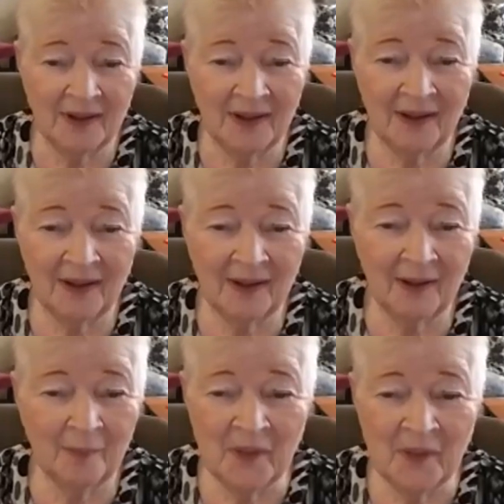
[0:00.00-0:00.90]

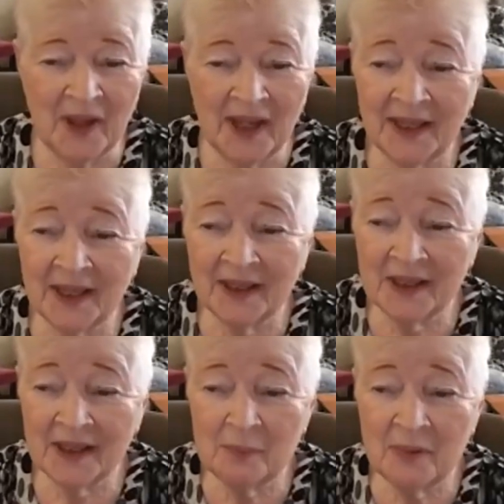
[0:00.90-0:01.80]
And it
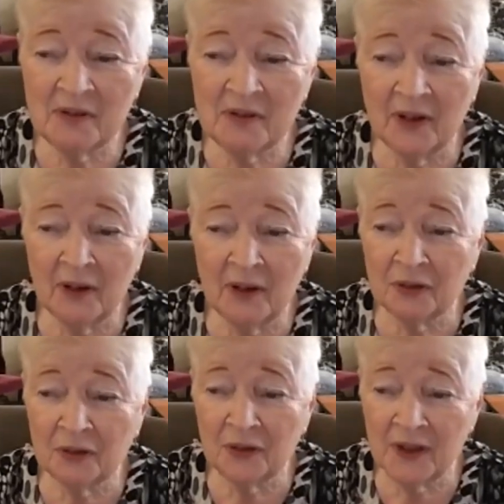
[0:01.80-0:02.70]
can be very
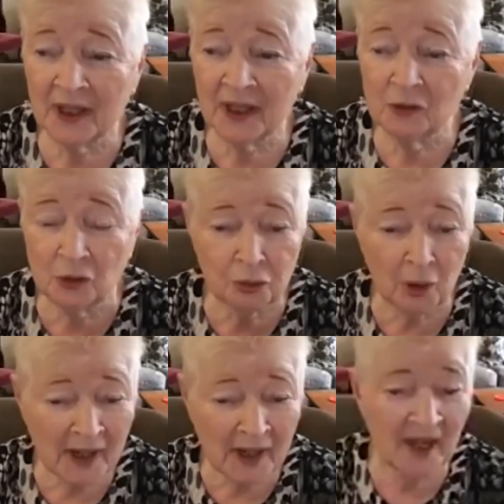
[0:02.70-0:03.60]
freeing to
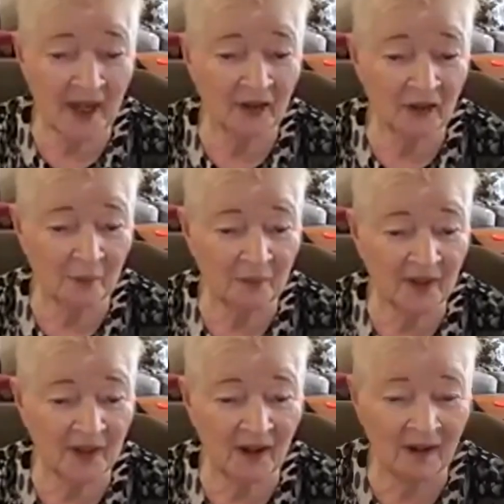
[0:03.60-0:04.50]
try to make
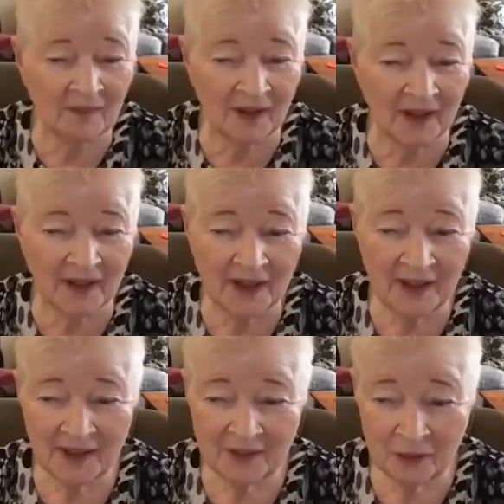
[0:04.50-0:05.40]
something ugly,
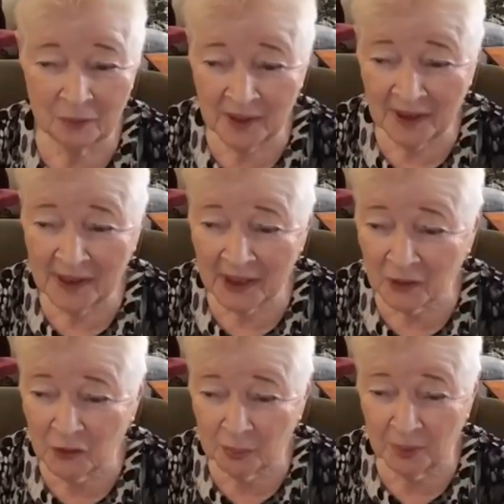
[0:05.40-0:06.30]
to really
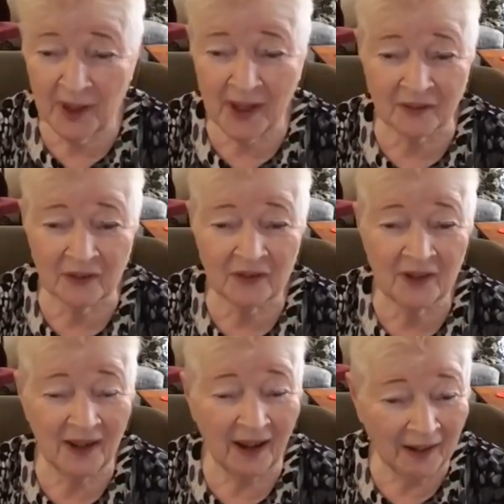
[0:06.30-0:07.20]

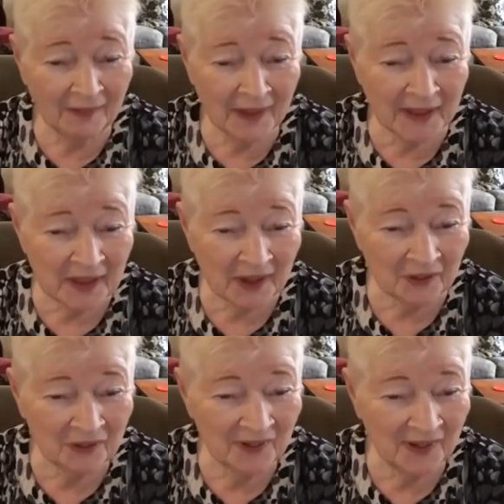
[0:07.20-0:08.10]
express
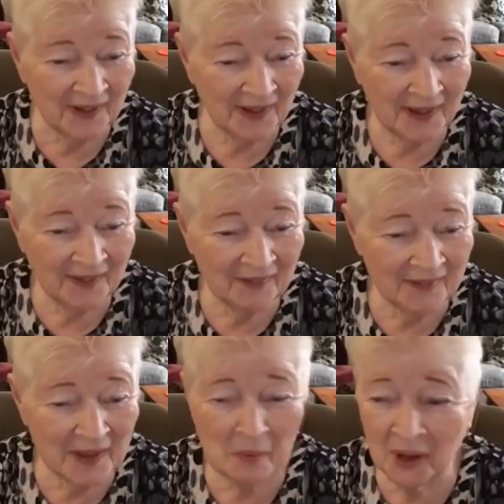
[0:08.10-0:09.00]
ugliness and
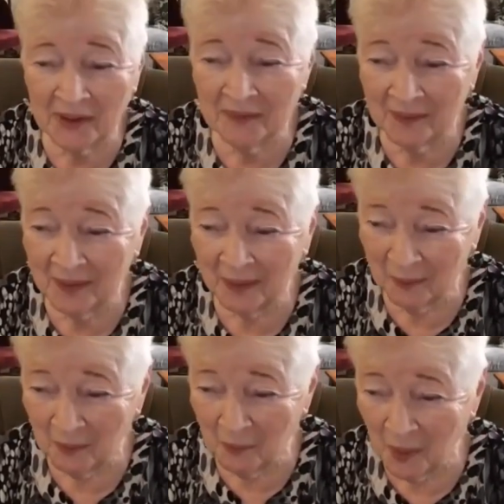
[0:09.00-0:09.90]
see what
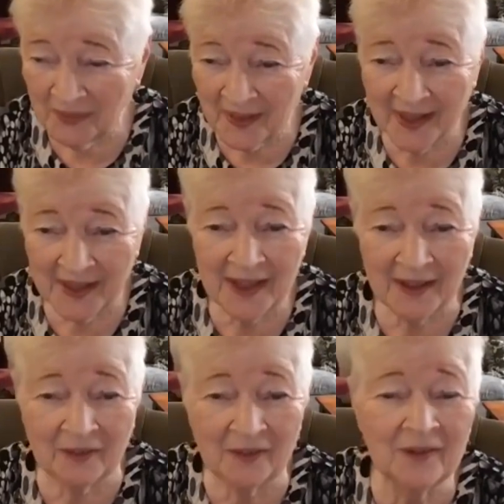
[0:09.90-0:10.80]
that
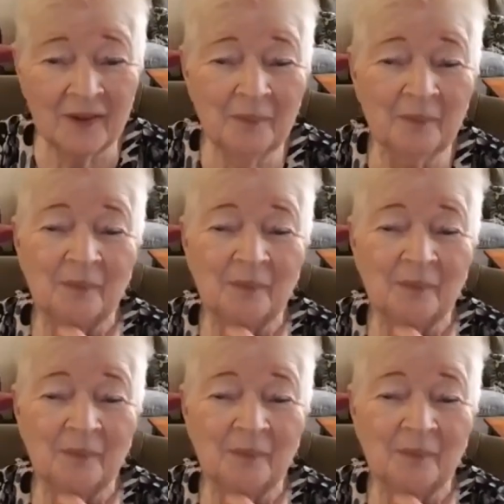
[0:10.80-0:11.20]
is.